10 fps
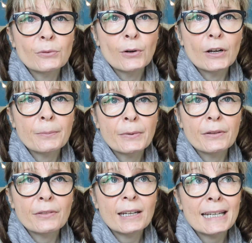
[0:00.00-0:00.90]
of work,
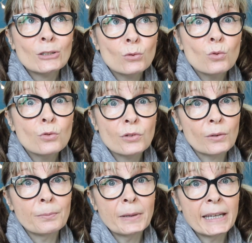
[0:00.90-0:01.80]
but then it dawned
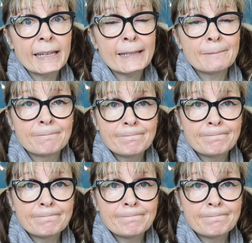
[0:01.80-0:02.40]
on me